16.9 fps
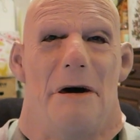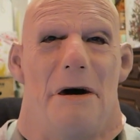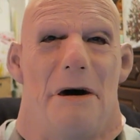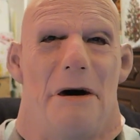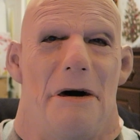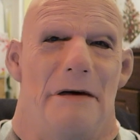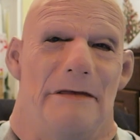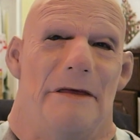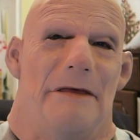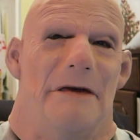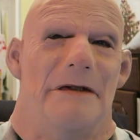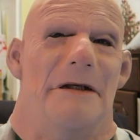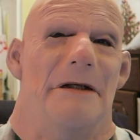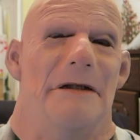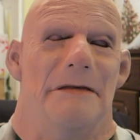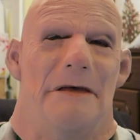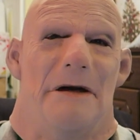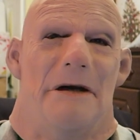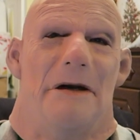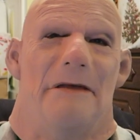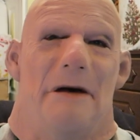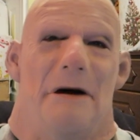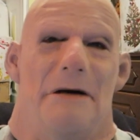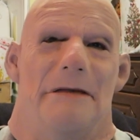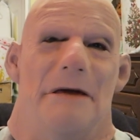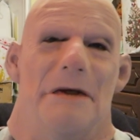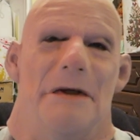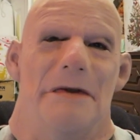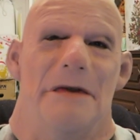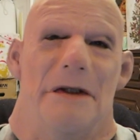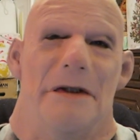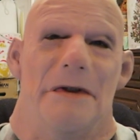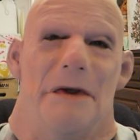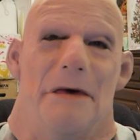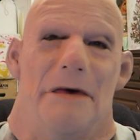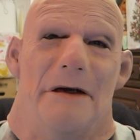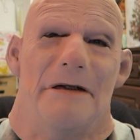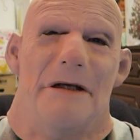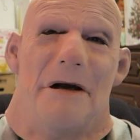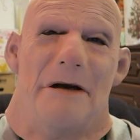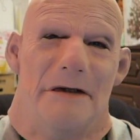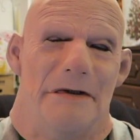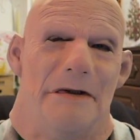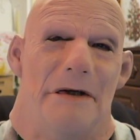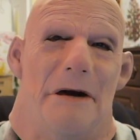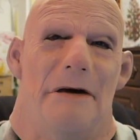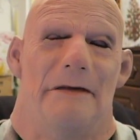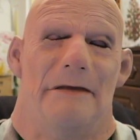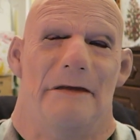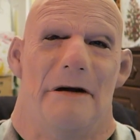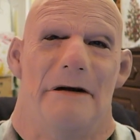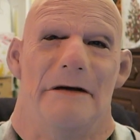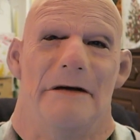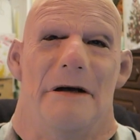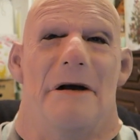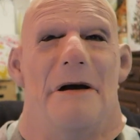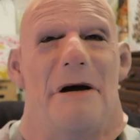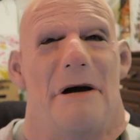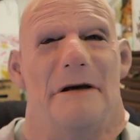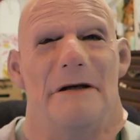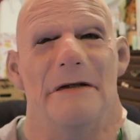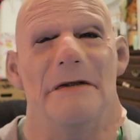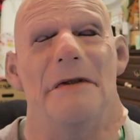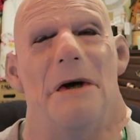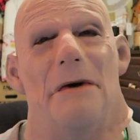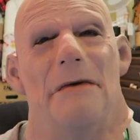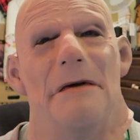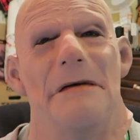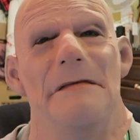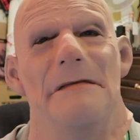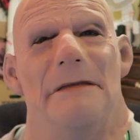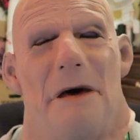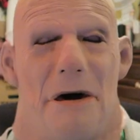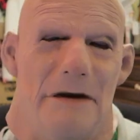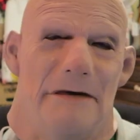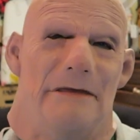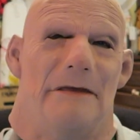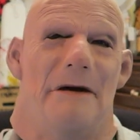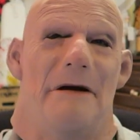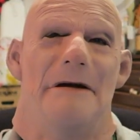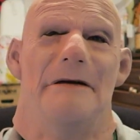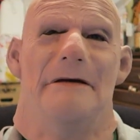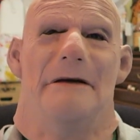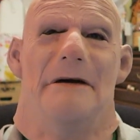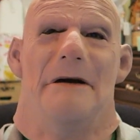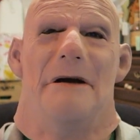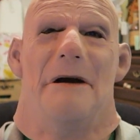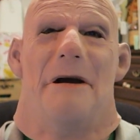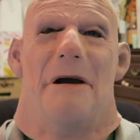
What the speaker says: of that he's a paedophile, because they've shown his ex-girlfriend and his current boyfriend,